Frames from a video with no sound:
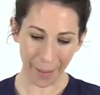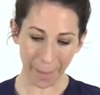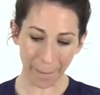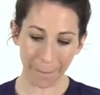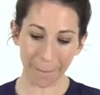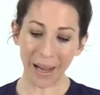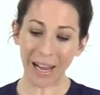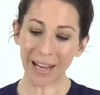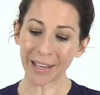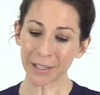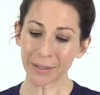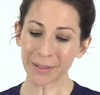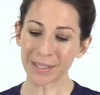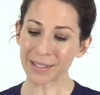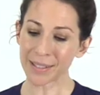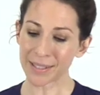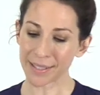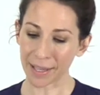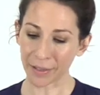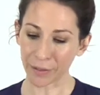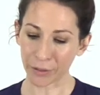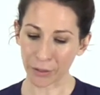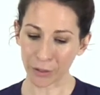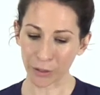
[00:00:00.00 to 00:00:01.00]
"Buyer
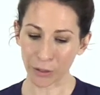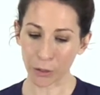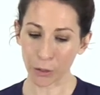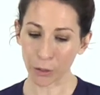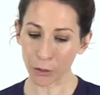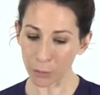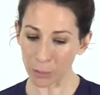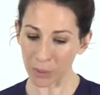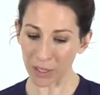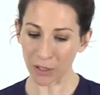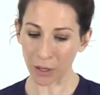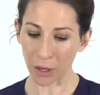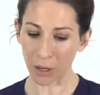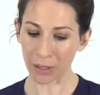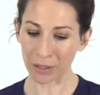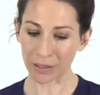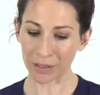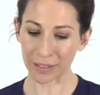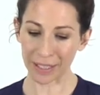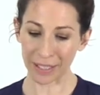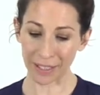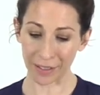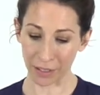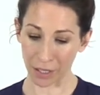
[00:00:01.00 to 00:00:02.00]
Cellar could be
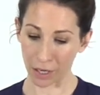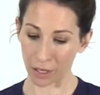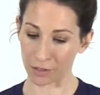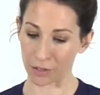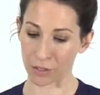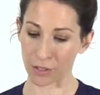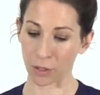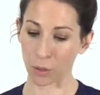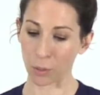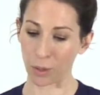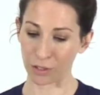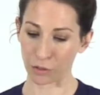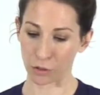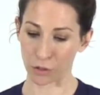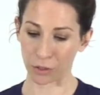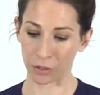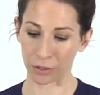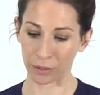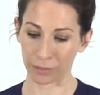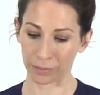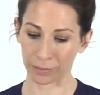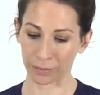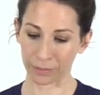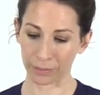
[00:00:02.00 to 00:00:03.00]
called
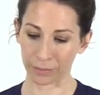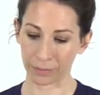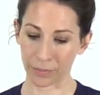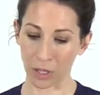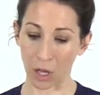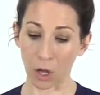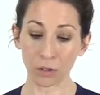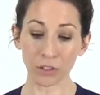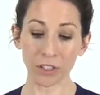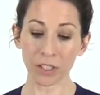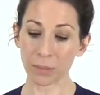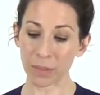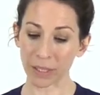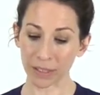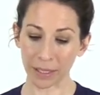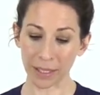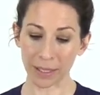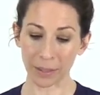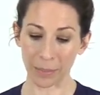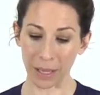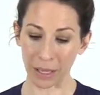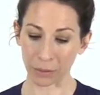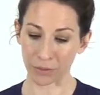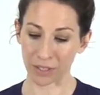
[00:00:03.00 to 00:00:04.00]
inconsequential,
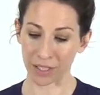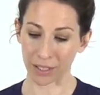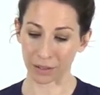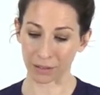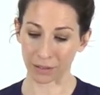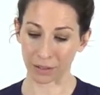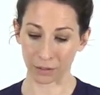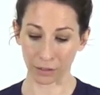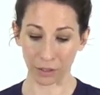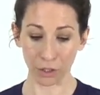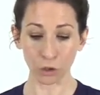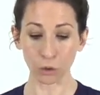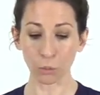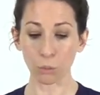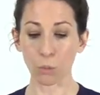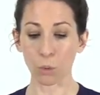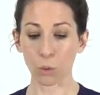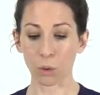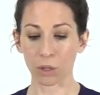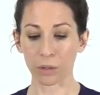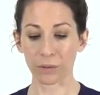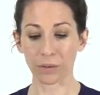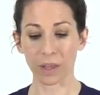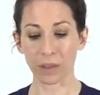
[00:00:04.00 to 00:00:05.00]
ultimately amounting to little
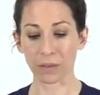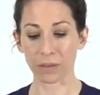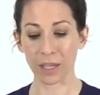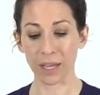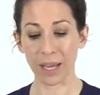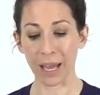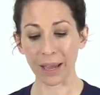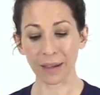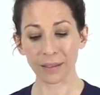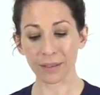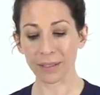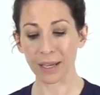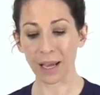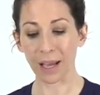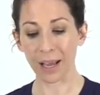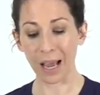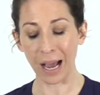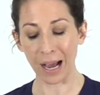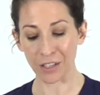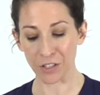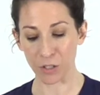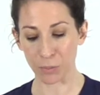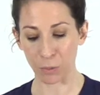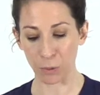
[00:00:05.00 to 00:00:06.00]
more than the
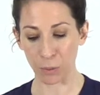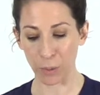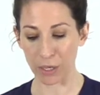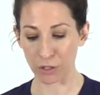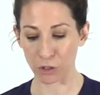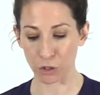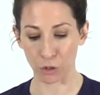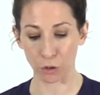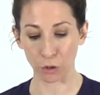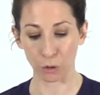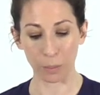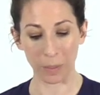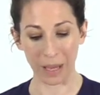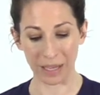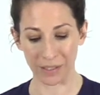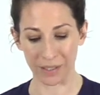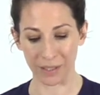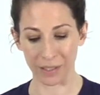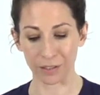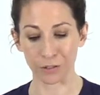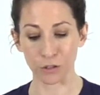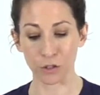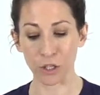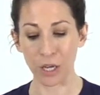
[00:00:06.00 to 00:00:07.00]
anti-aspirational
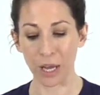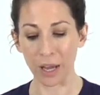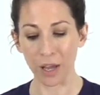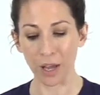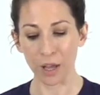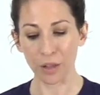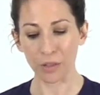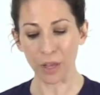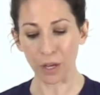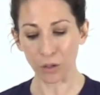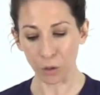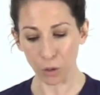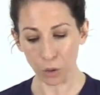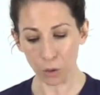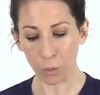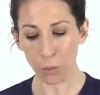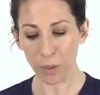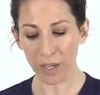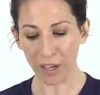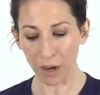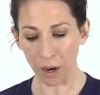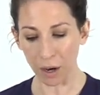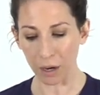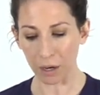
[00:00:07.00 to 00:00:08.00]
message that who
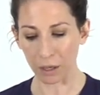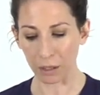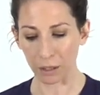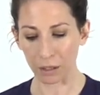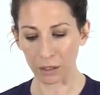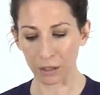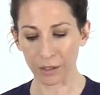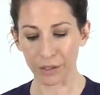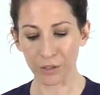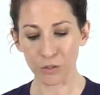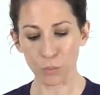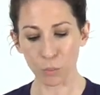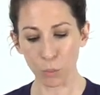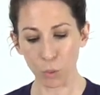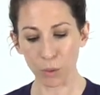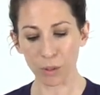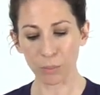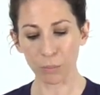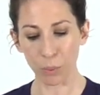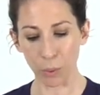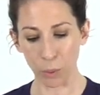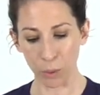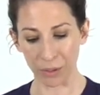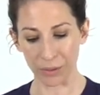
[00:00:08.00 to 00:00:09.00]
we are is more
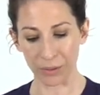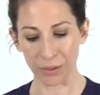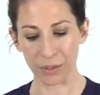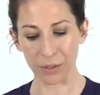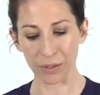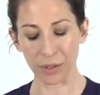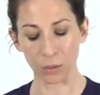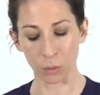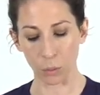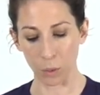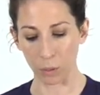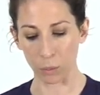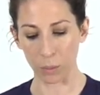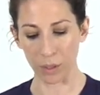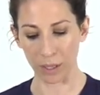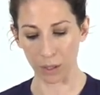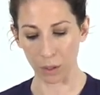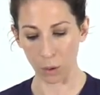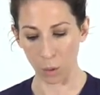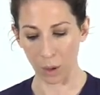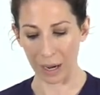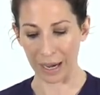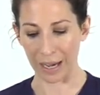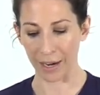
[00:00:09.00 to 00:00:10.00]
important than what we
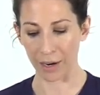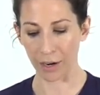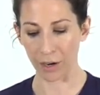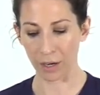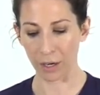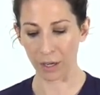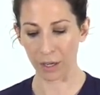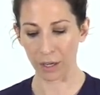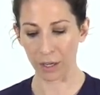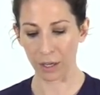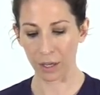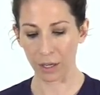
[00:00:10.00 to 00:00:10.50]
acquire.